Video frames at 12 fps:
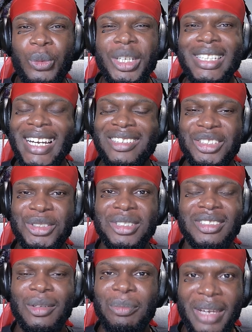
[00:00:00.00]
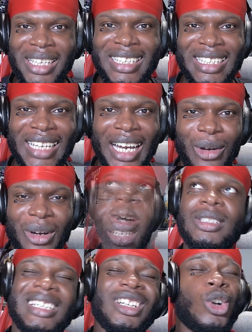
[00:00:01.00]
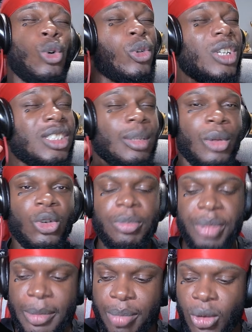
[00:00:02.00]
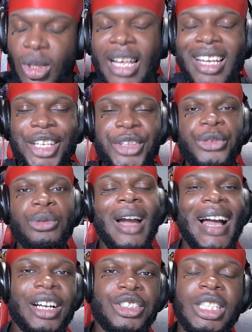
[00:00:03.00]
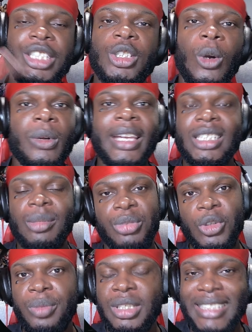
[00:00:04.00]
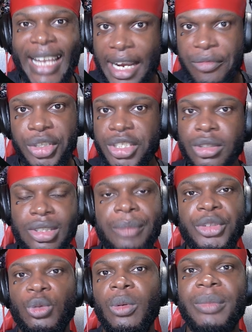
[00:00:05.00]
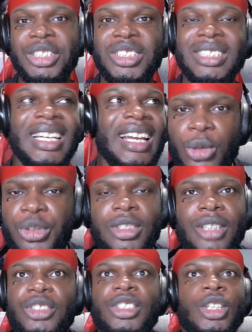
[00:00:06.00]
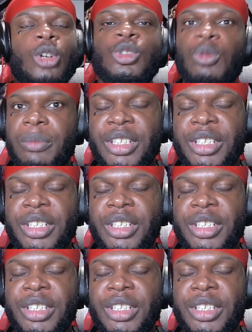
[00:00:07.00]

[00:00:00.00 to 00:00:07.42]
We can actually just make it now. But according to most people, you actually don't get the blueprints every single time you do a mission. So you're not just gonna go to a